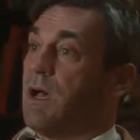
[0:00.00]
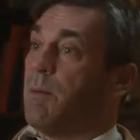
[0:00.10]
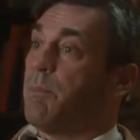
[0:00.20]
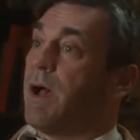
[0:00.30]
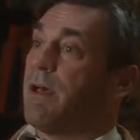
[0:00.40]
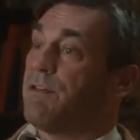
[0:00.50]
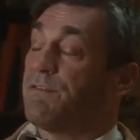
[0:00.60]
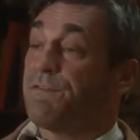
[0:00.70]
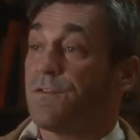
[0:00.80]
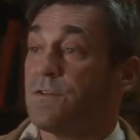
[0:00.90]
uh, by the
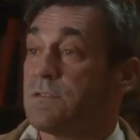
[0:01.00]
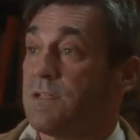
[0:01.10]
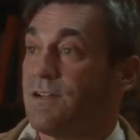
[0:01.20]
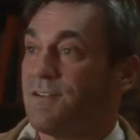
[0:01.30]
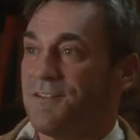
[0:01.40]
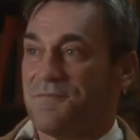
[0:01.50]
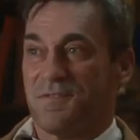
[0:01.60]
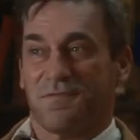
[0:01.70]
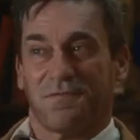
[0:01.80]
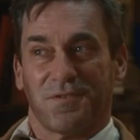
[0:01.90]
first letter of the
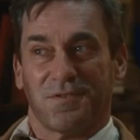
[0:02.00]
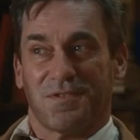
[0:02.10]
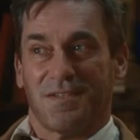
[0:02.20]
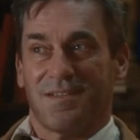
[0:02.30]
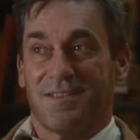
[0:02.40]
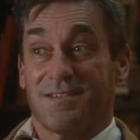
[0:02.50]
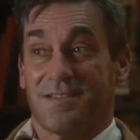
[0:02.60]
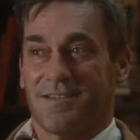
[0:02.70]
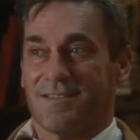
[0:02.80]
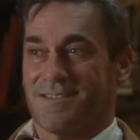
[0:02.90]
first
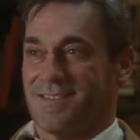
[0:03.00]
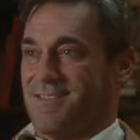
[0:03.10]
sentence.